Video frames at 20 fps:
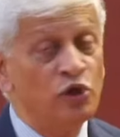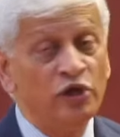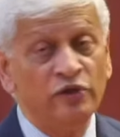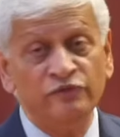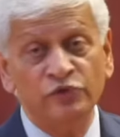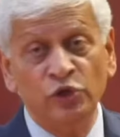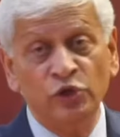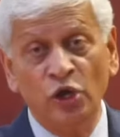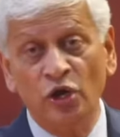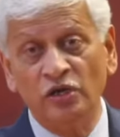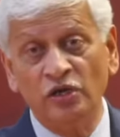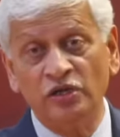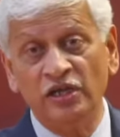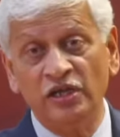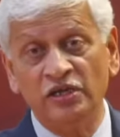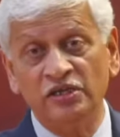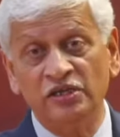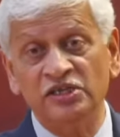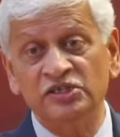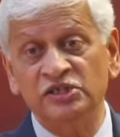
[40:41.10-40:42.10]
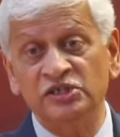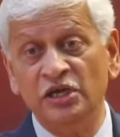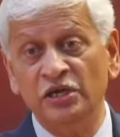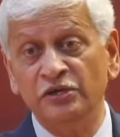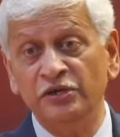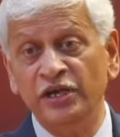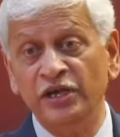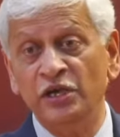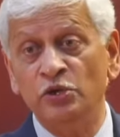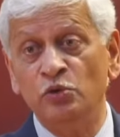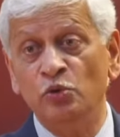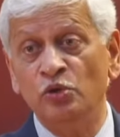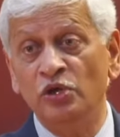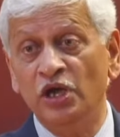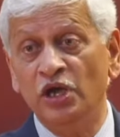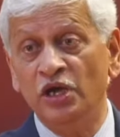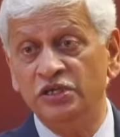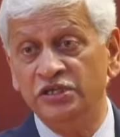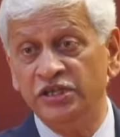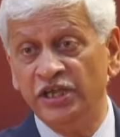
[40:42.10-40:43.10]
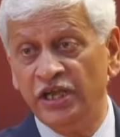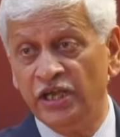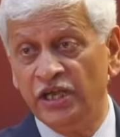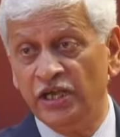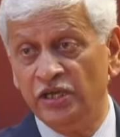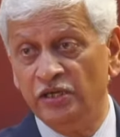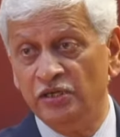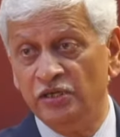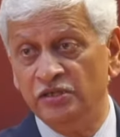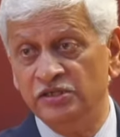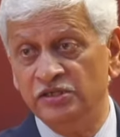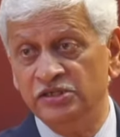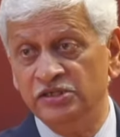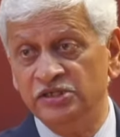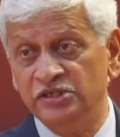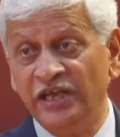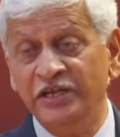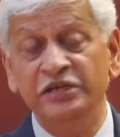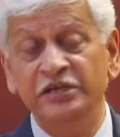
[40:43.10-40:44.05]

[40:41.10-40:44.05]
Who would have thought that this country could attain